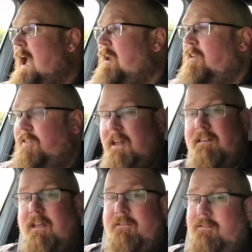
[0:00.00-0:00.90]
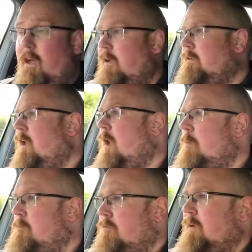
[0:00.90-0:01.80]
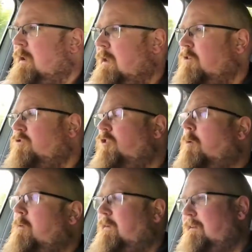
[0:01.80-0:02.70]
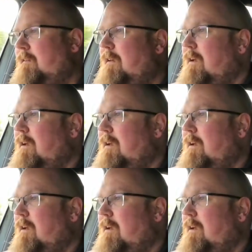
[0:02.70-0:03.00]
And I think they've done a brilliant job of it.